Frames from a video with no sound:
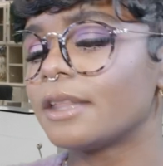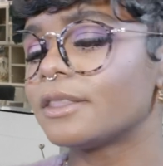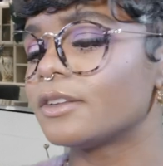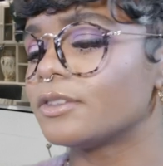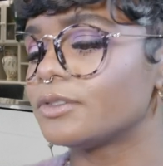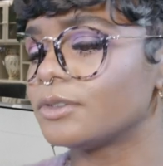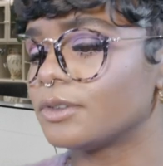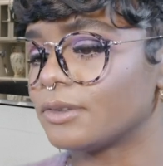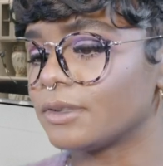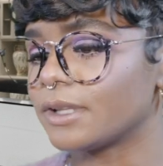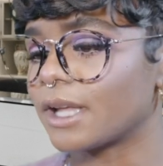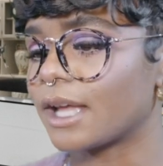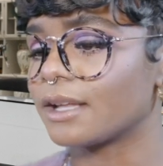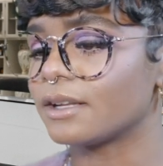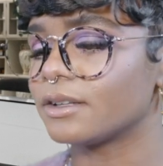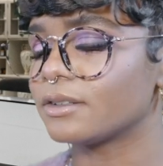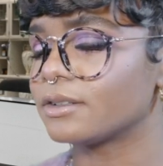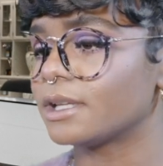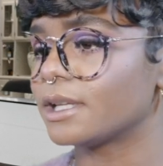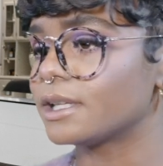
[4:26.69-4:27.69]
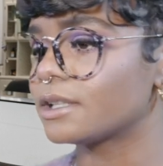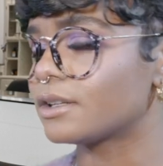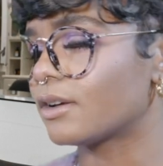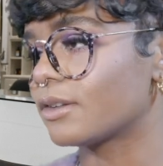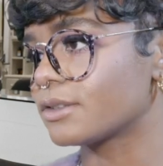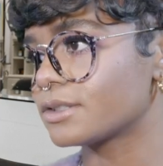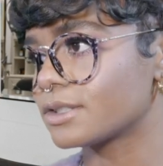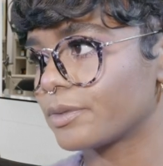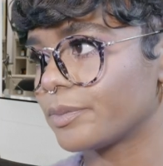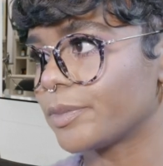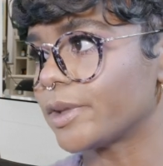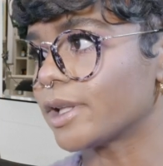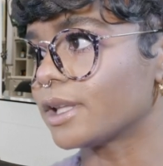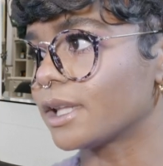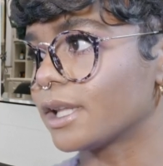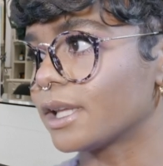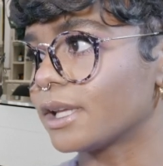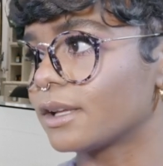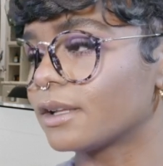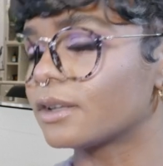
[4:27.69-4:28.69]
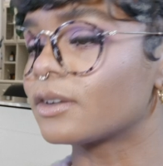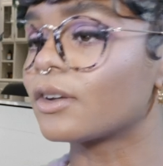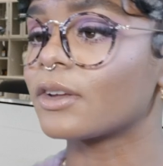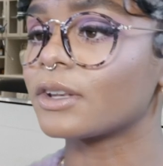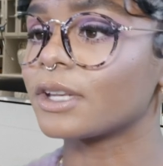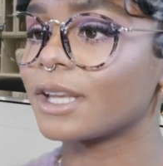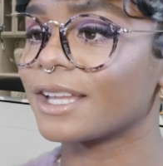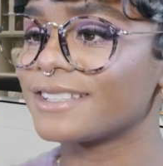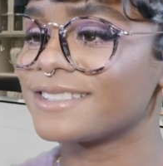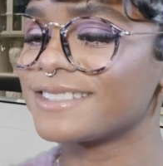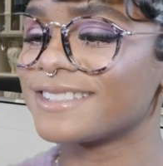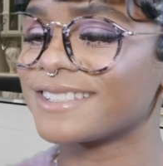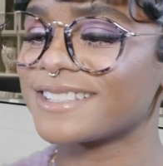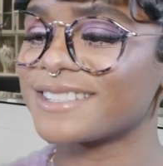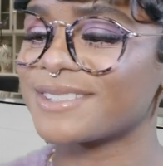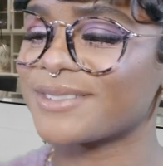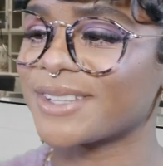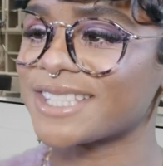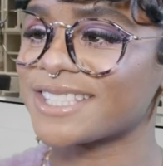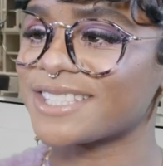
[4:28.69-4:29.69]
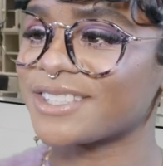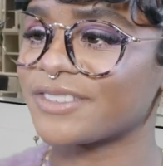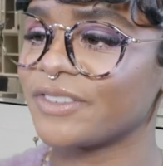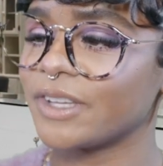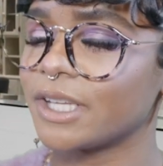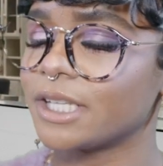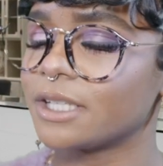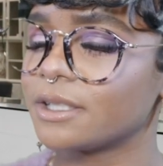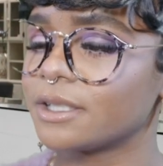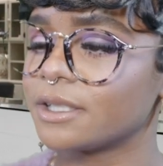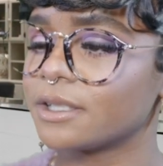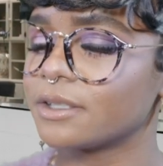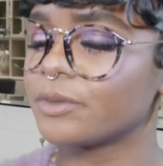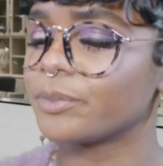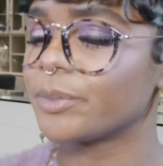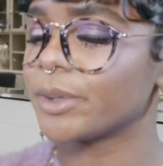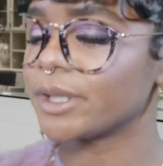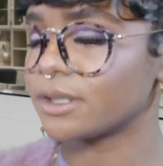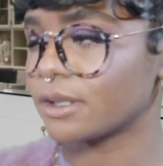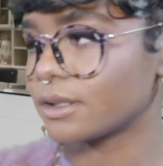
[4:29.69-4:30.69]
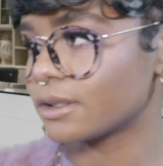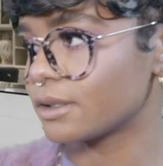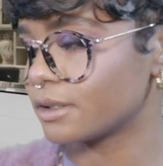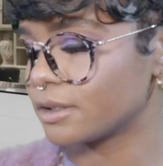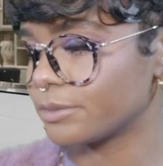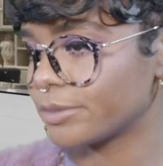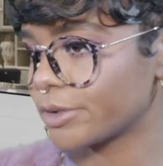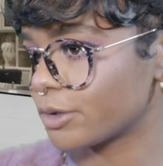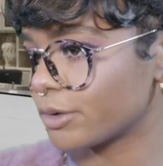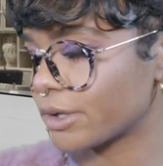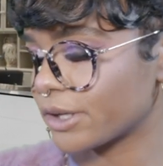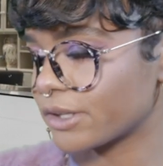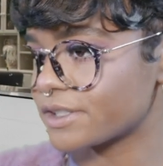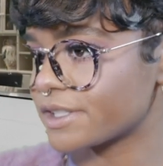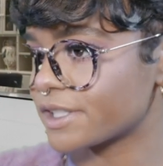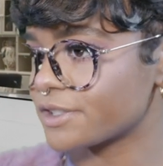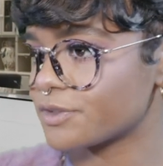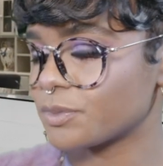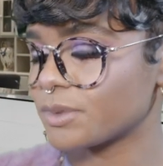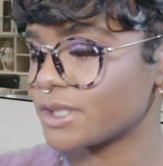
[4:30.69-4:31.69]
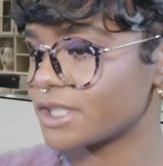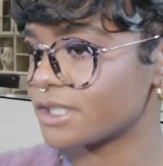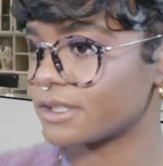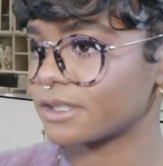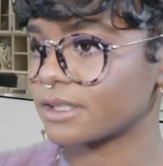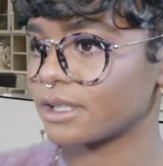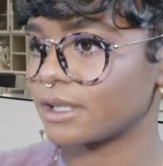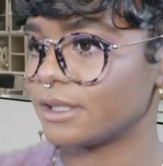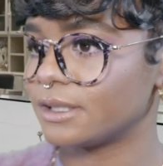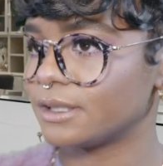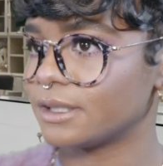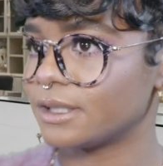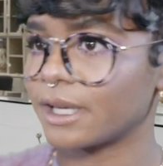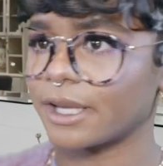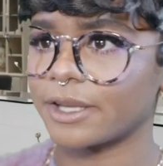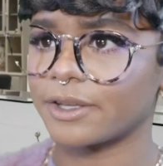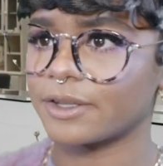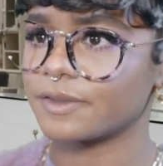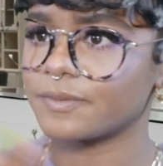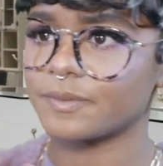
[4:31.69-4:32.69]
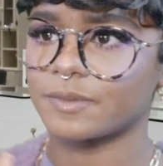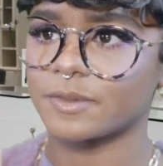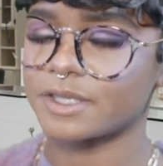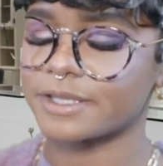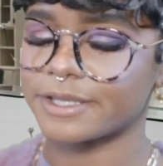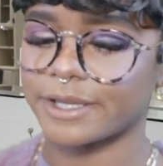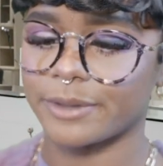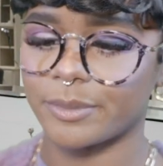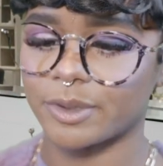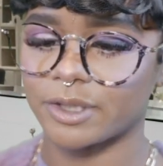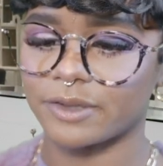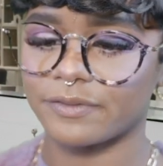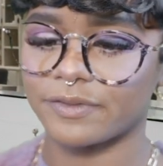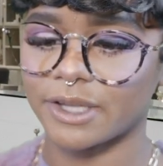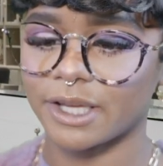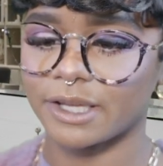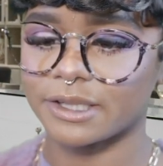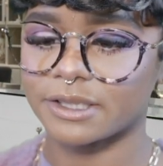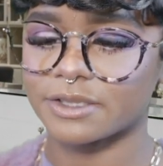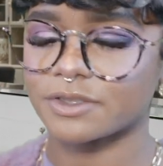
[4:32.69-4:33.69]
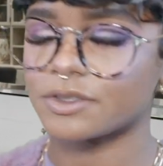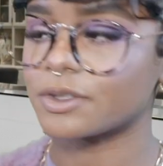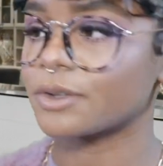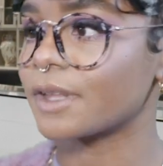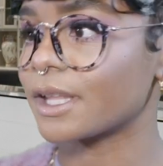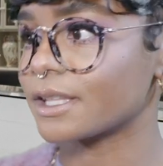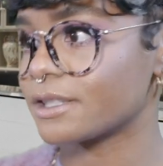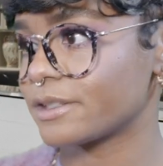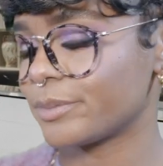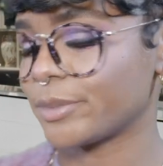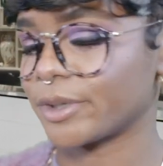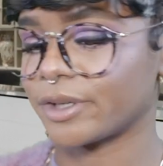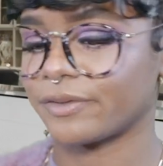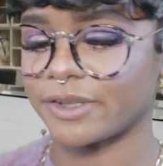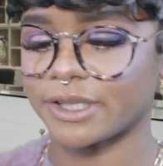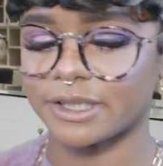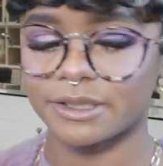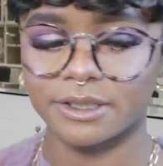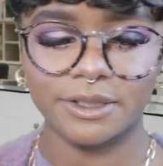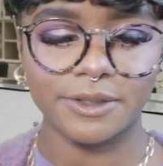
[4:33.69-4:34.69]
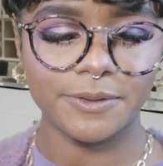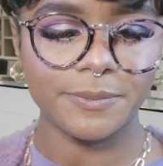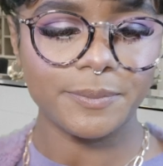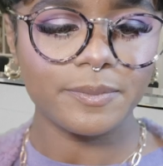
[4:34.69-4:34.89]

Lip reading: No, yeah, it'll also be a lot less expensive, and it'll be done a little bit quicker since we just can skip it a bit. So that's perfect.